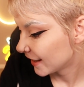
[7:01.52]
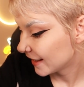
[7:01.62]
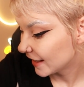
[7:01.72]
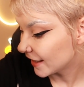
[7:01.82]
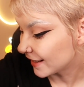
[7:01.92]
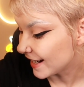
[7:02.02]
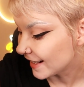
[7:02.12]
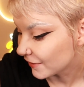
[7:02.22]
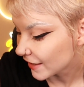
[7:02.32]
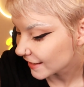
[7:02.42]

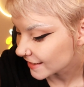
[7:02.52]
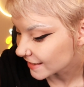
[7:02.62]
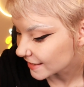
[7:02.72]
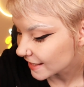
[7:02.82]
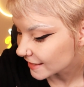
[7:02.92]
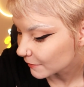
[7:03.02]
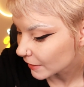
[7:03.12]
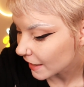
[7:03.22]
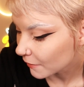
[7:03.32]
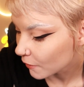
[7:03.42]
Alright, if that doesn't say
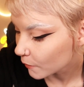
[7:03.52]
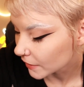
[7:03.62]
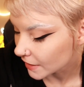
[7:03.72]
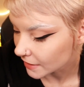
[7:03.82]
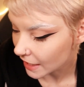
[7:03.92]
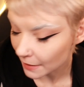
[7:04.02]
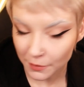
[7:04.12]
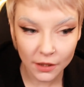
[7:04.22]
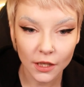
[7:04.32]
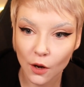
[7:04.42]
something, I don't know what does. I'm
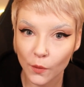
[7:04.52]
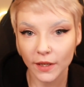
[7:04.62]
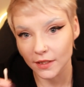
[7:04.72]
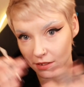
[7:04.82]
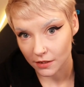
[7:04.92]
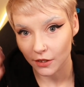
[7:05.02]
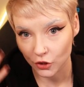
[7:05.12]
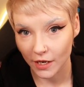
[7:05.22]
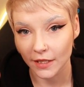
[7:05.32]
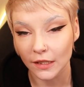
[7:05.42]
gonna go in and start
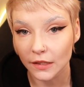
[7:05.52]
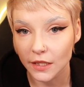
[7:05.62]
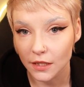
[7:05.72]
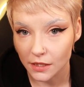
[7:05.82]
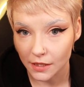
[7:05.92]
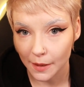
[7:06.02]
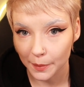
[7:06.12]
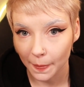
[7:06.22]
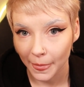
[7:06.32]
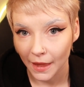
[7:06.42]
trying to clean this up
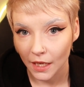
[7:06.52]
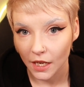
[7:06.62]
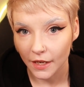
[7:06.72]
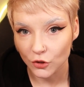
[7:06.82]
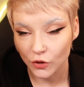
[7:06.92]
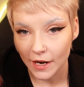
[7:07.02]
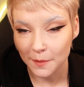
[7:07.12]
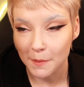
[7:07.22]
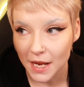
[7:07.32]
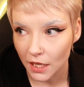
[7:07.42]
and try to
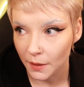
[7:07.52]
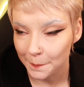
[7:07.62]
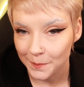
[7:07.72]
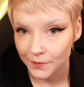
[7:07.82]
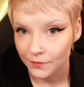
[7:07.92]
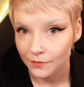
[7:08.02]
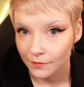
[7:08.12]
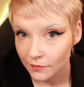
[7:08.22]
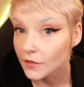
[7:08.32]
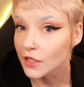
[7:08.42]
make
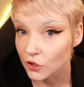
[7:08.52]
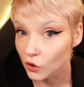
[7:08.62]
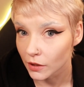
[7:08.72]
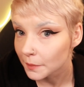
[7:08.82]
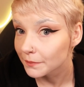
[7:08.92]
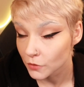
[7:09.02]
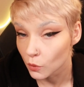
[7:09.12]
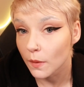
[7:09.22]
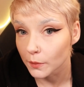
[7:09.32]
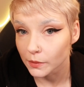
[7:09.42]
this look
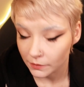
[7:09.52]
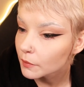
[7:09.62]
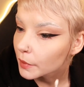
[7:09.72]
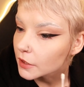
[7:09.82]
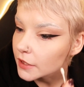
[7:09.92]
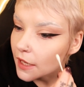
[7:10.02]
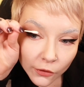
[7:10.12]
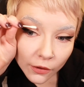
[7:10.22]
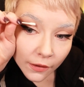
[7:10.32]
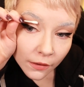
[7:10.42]
doable, per se.
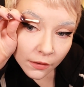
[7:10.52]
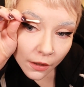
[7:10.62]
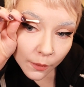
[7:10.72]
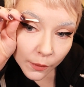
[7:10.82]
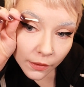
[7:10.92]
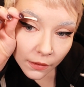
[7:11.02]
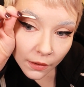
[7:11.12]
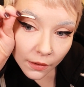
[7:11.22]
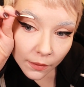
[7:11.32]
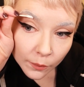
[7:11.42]
So let's start with
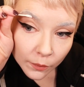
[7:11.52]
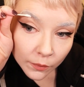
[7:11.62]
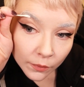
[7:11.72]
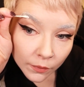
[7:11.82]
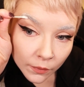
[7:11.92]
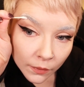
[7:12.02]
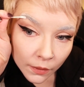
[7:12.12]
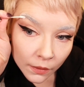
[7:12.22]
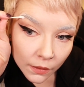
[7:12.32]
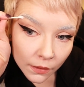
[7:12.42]
the,
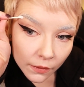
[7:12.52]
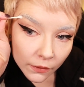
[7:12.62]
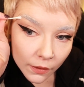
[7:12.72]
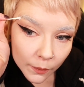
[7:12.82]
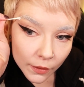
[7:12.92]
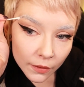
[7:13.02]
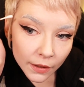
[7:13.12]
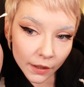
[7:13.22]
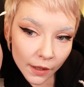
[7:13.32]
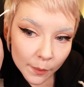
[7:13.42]
let's start with
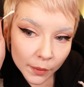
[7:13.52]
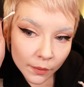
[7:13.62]
cleaning up